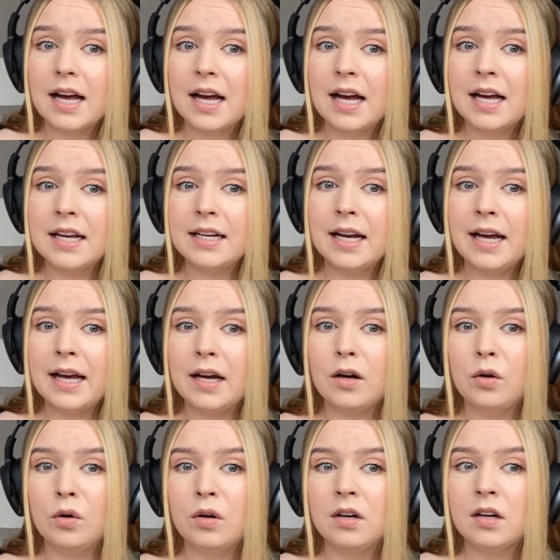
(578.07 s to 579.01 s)
And
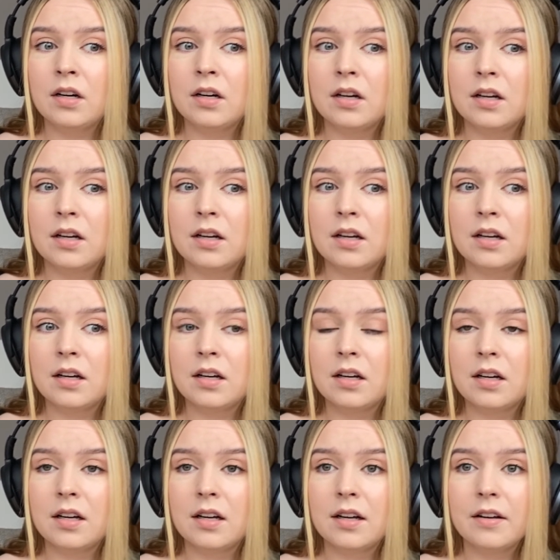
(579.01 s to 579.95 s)
now,
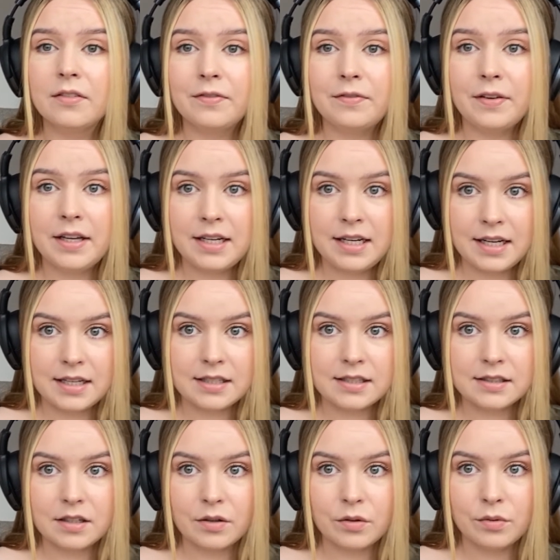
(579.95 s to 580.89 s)

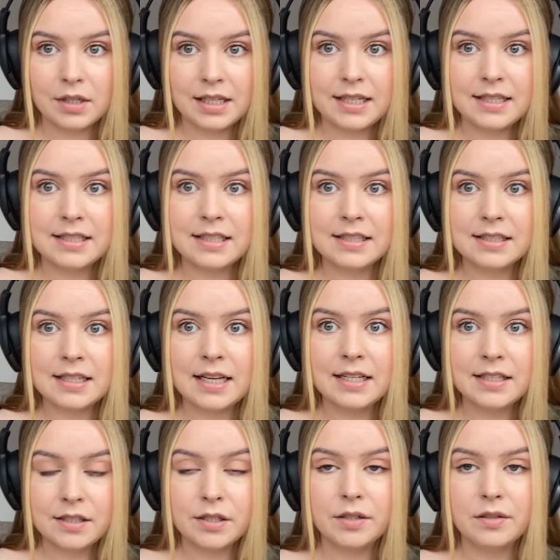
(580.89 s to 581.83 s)
Finneas releases
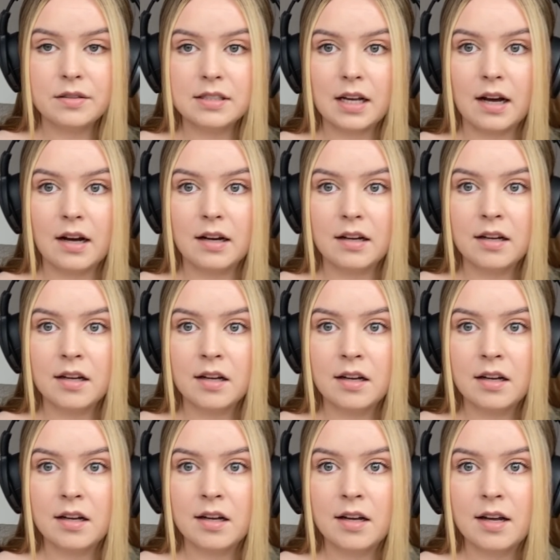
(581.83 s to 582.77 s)
his new song.
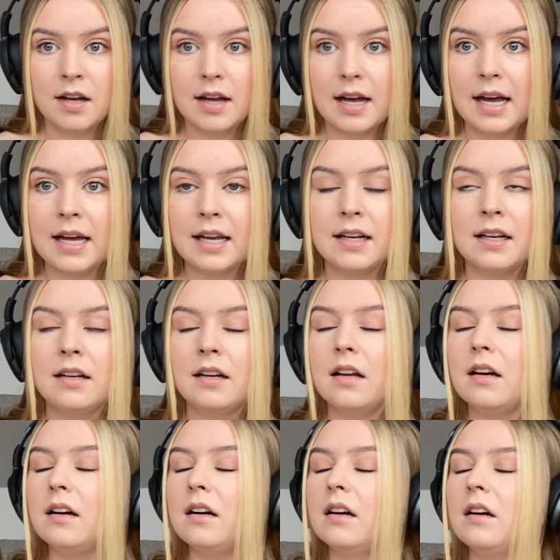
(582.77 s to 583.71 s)
And
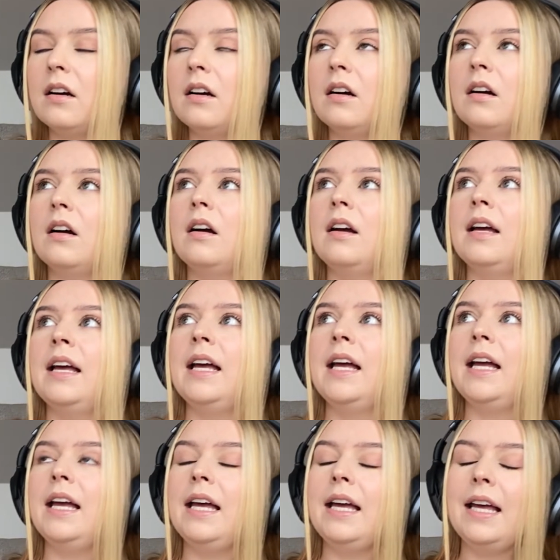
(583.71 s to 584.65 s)

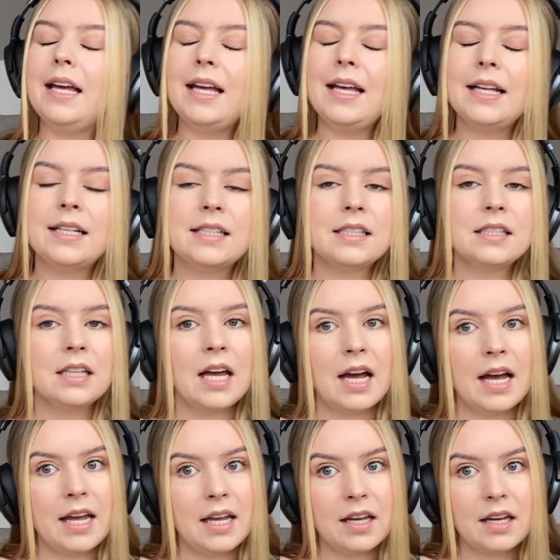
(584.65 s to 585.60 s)
it's
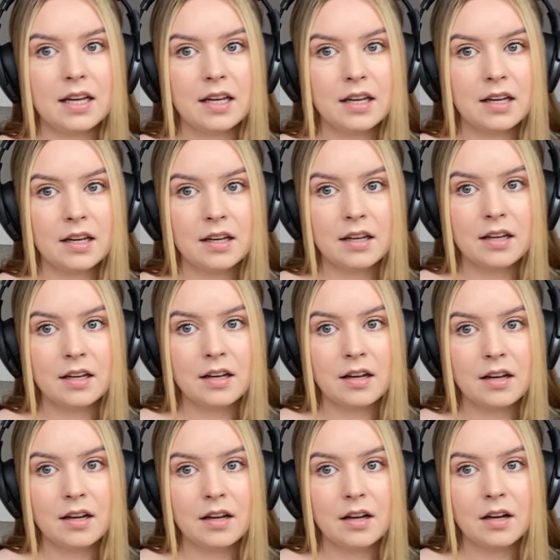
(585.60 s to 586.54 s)
like,
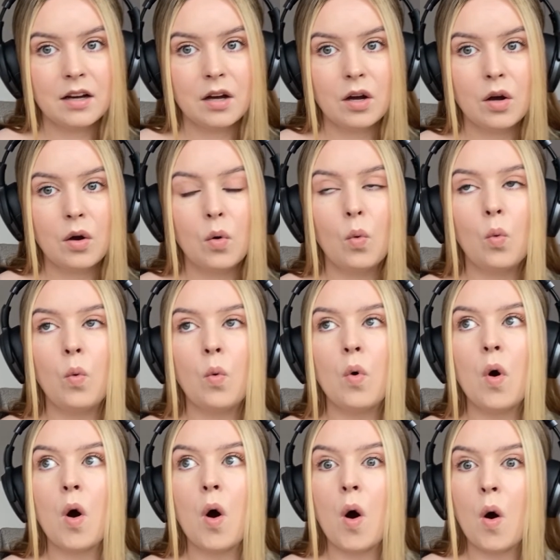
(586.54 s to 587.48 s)

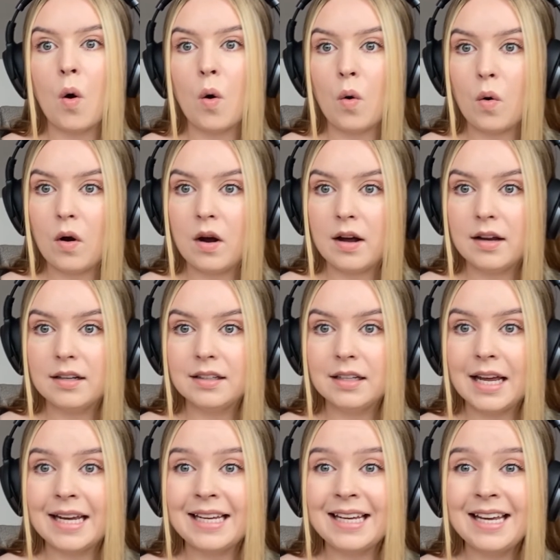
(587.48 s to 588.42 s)
whoa.
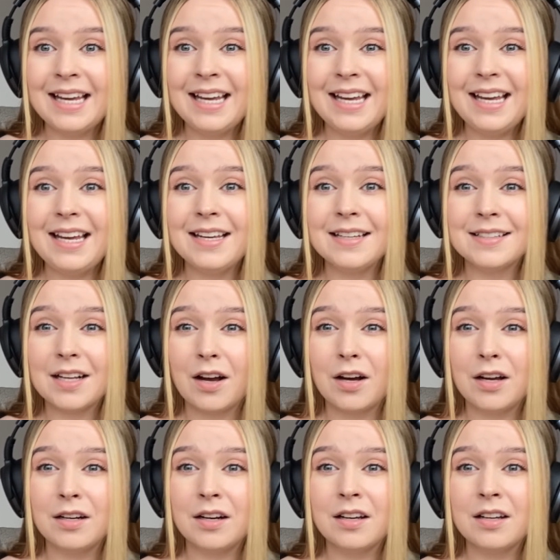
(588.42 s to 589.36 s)
Like, he is
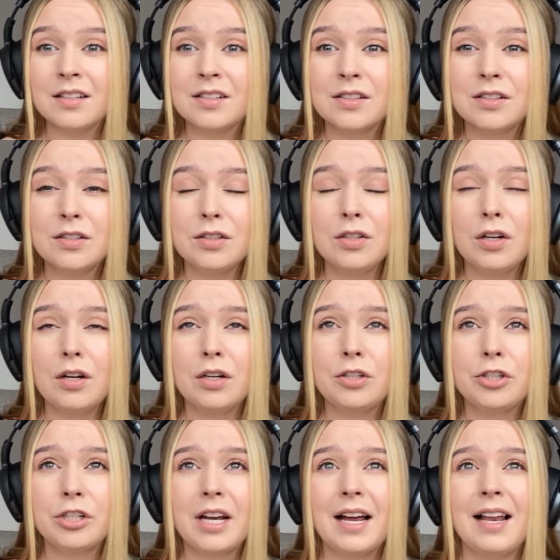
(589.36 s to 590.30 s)
on
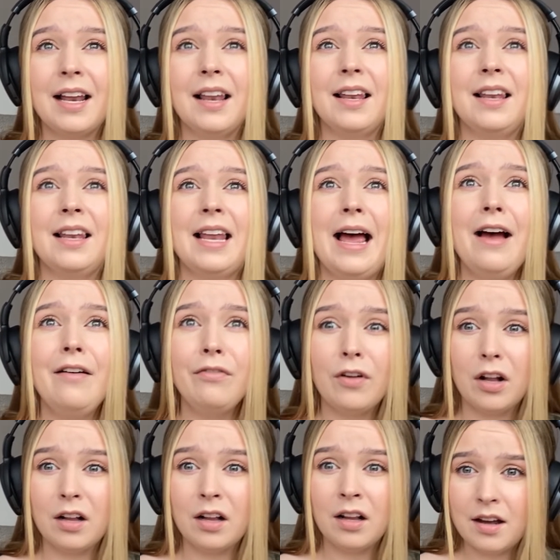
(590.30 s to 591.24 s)
such a
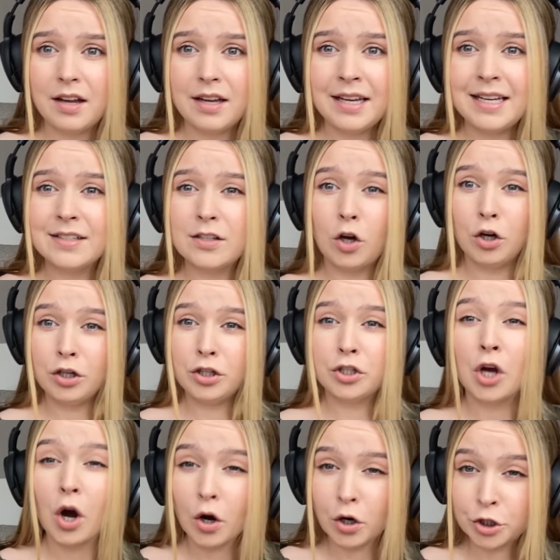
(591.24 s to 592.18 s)
level. He's
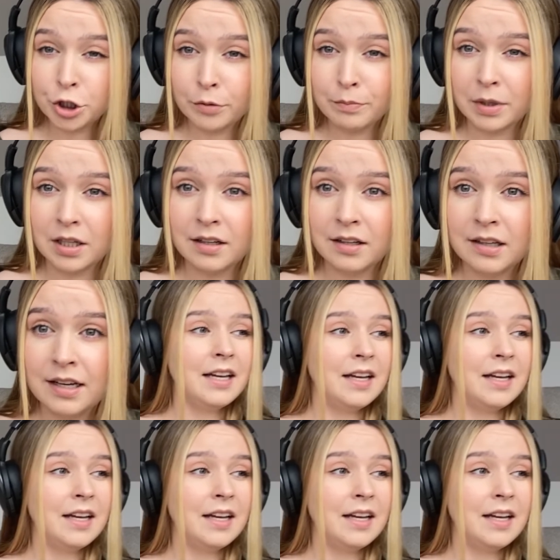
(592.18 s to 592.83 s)
untouchable.